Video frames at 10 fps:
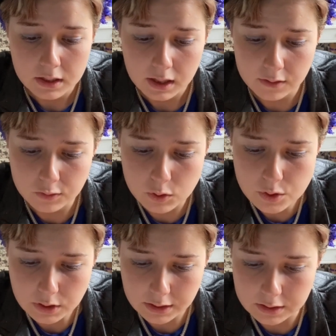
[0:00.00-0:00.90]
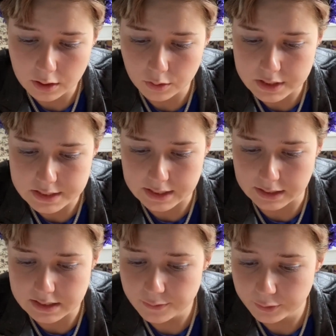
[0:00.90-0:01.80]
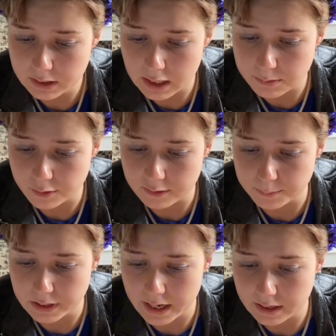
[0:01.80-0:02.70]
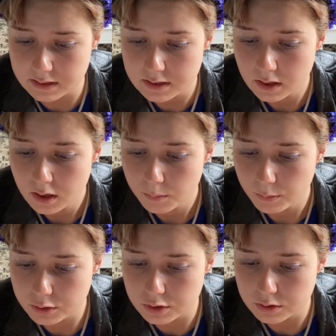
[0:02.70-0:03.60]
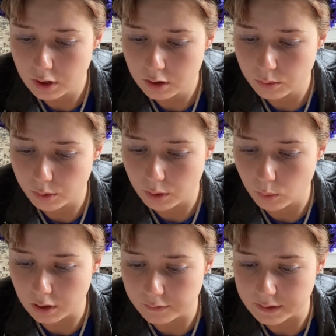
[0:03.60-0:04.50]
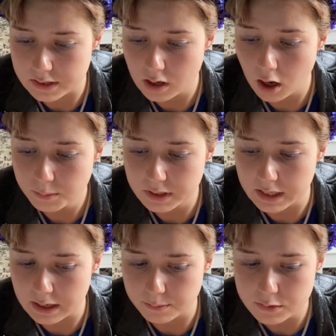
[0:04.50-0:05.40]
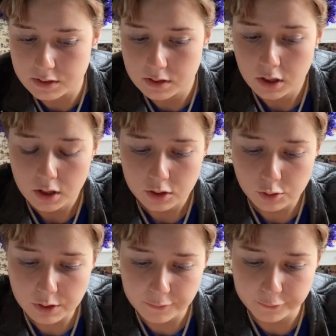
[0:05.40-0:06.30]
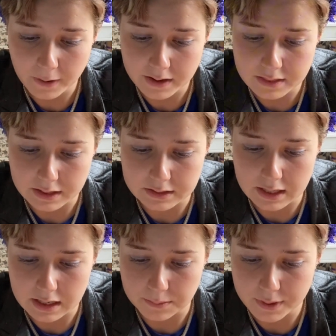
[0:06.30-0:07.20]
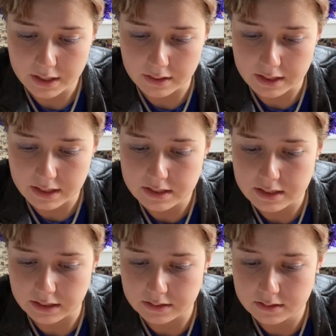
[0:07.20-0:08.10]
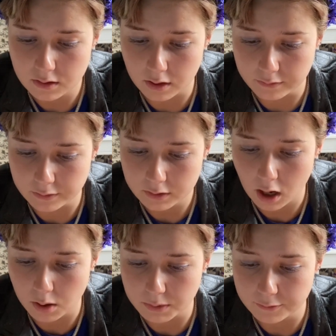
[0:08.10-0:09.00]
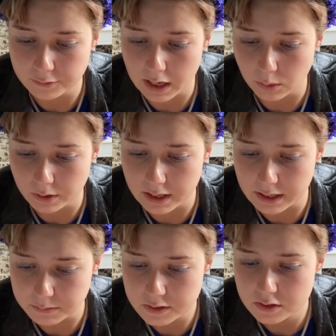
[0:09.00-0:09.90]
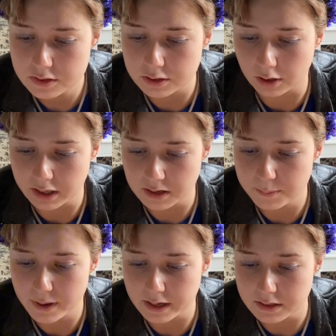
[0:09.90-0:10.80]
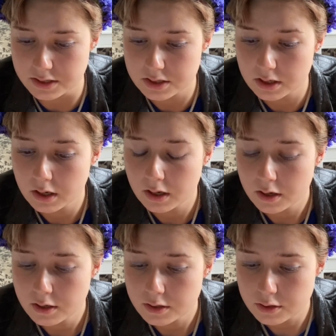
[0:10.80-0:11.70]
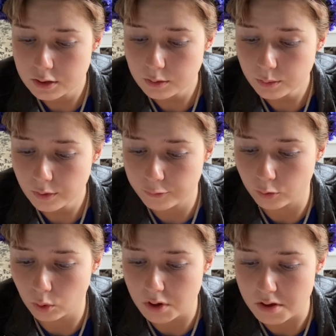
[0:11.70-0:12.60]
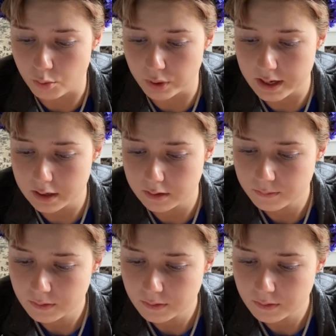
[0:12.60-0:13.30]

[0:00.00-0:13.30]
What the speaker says: If you do not know the scientific name of the plant, but you know one of its common names, you can find that name in the index of common flower names starting page 243.